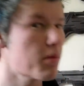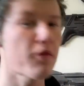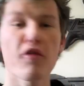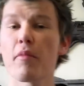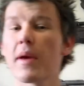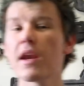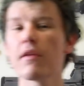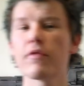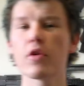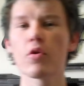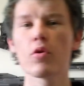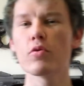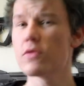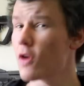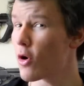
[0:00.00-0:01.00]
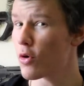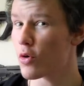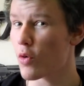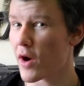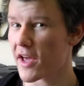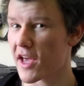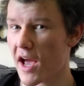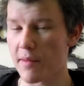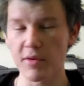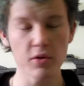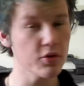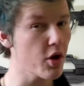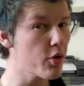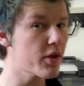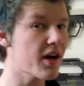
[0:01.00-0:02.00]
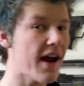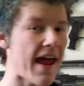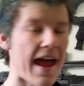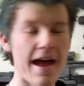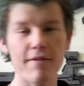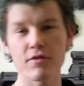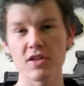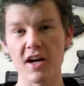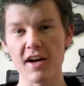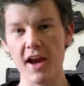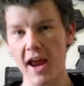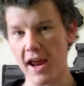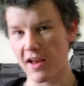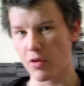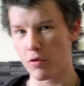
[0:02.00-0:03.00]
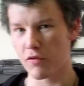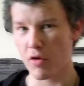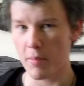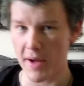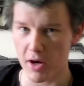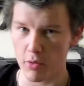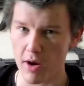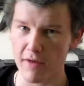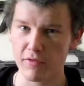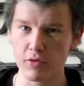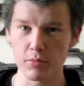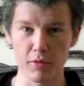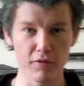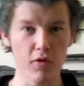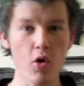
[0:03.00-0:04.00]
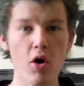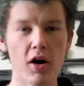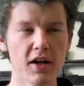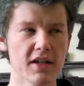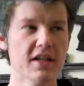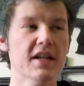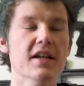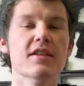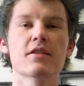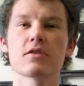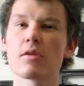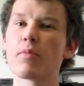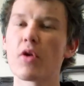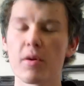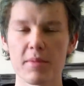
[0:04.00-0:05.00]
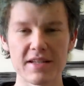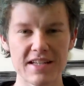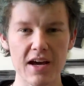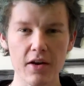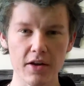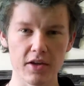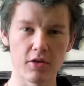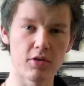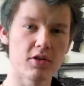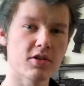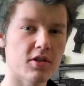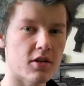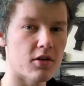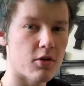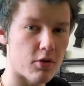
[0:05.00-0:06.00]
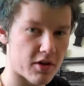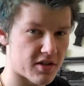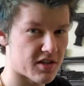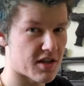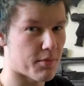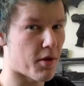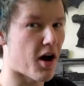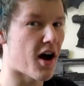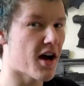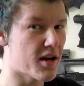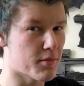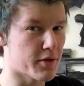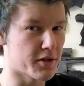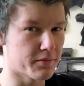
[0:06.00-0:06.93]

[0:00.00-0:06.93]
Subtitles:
But for many of you who know who I am, you'll know that I have done a Halo 4 battle rifle before. There's no point in me telling you because you can already see it behind